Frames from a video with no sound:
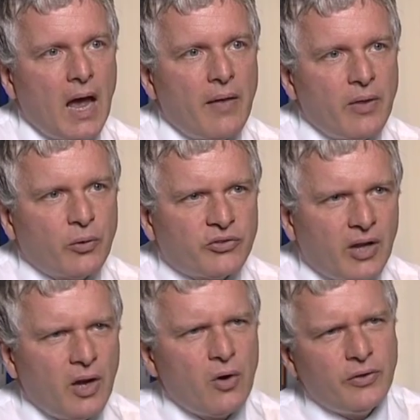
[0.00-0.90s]
and they'll
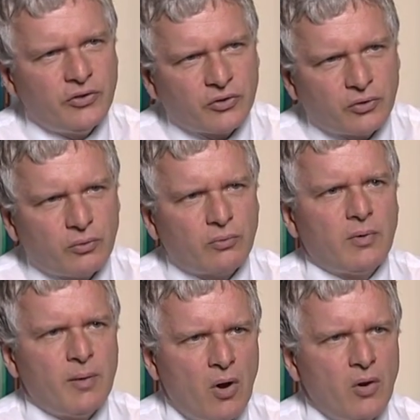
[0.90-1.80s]
say, oh, this
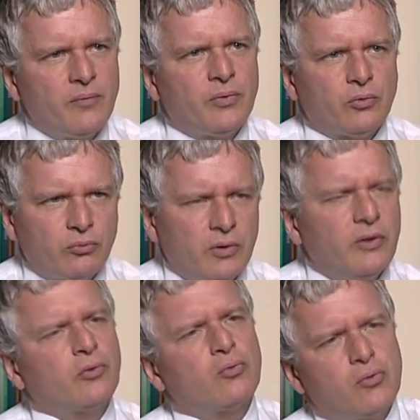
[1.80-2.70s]

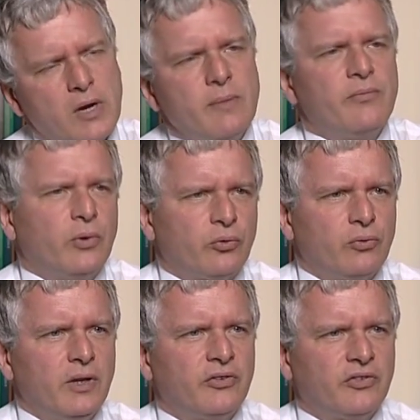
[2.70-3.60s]
cream feels
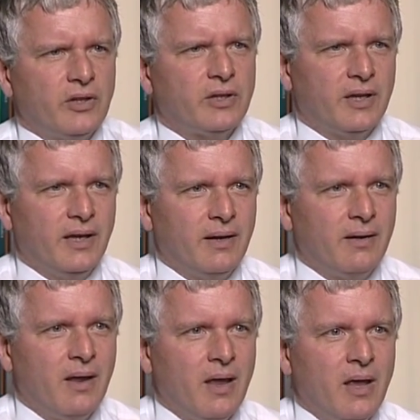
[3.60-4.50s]
really silky.
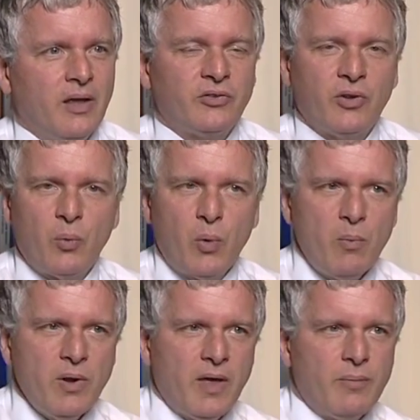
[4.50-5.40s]
So that when
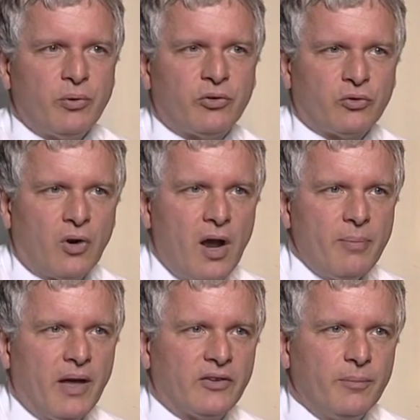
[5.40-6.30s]
we then prescribe
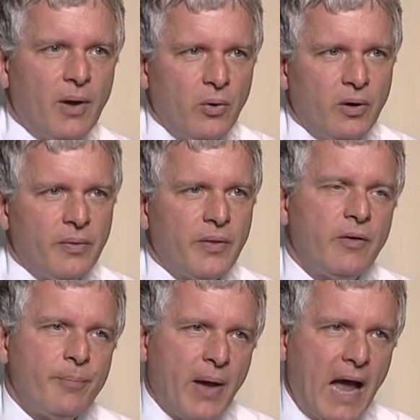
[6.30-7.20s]
that emollient, they're
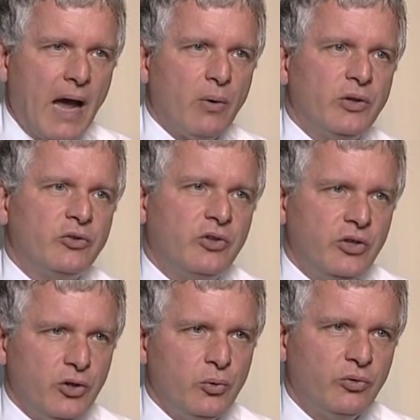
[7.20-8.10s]
empowered to
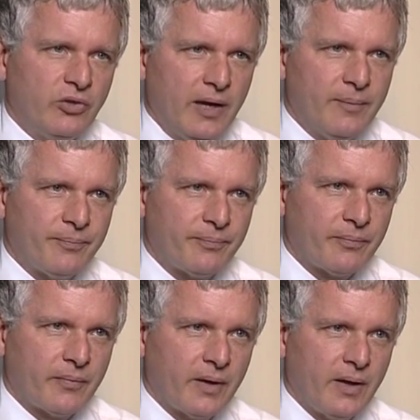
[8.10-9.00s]
use it.
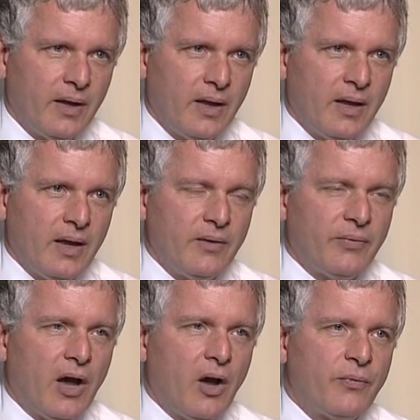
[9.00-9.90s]
In
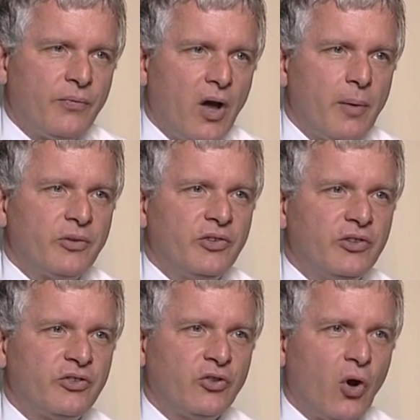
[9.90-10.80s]
fact, our pharmacies
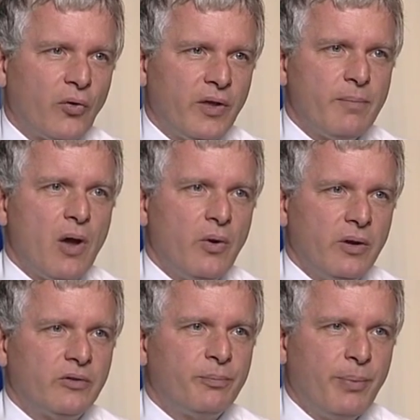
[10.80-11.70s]
stock the
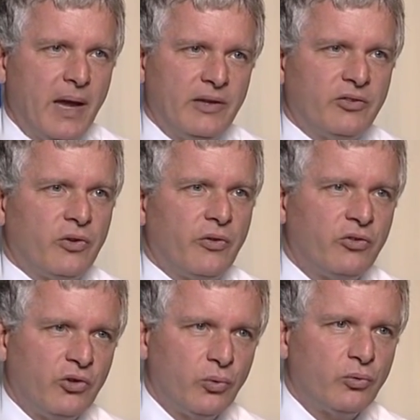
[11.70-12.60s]
emollients based on the
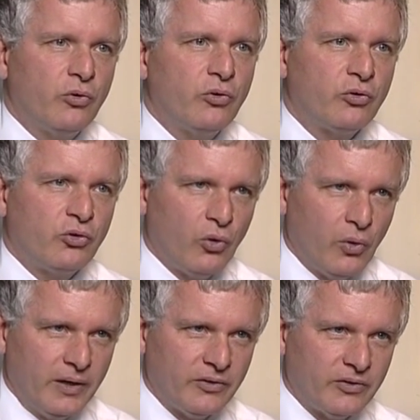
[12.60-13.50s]
children's
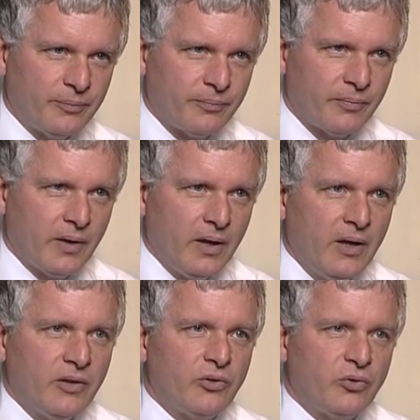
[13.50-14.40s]
choice.
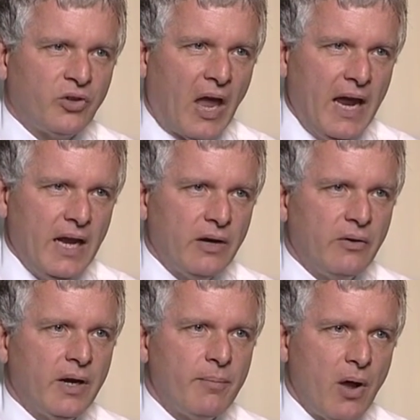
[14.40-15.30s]
So
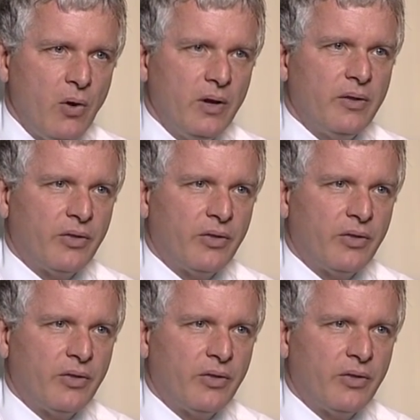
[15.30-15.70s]
tailoring emollient